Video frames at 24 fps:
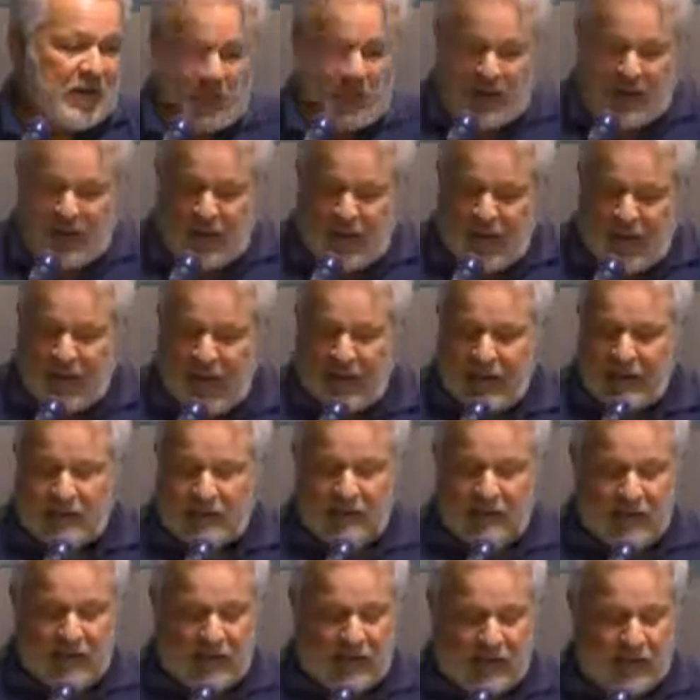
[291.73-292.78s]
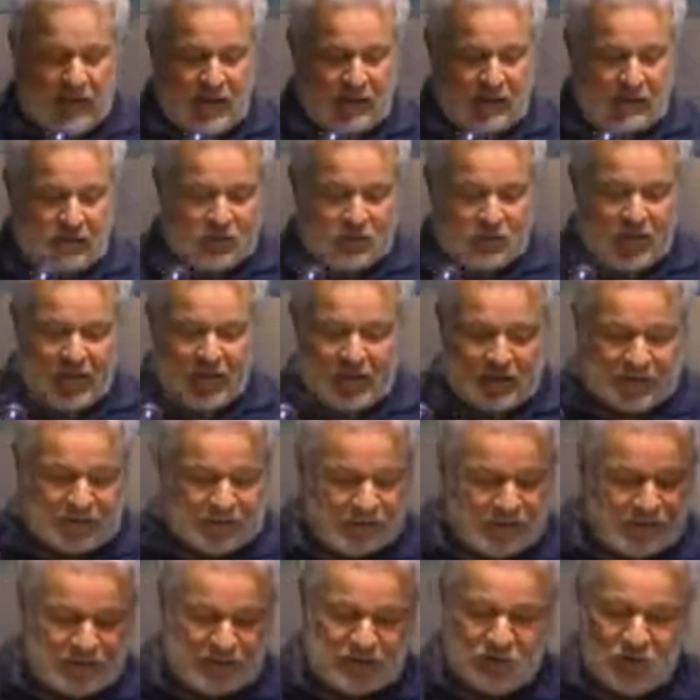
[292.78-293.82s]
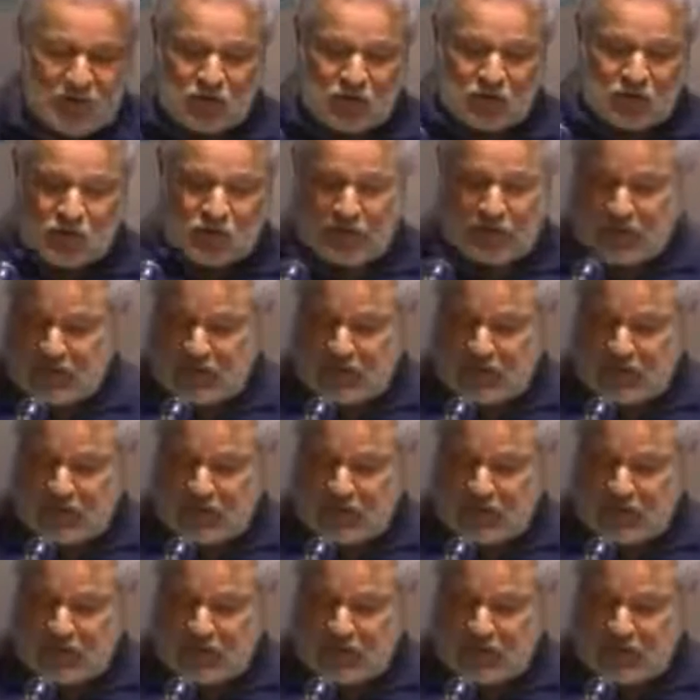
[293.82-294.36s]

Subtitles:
And to begin today's gospel,